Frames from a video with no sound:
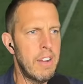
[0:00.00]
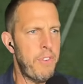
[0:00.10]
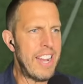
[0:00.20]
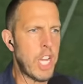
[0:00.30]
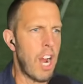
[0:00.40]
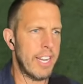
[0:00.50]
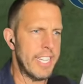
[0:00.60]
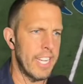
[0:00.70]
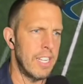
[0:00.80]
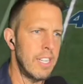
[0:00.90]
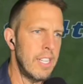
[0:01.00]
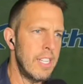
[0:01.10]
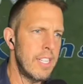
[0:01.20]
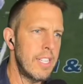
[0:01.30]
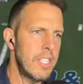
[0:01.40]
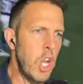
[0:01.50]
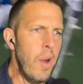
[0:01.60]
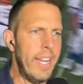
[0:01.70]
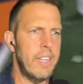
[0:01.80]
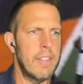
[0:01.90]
Fran Tarkenton. Do it.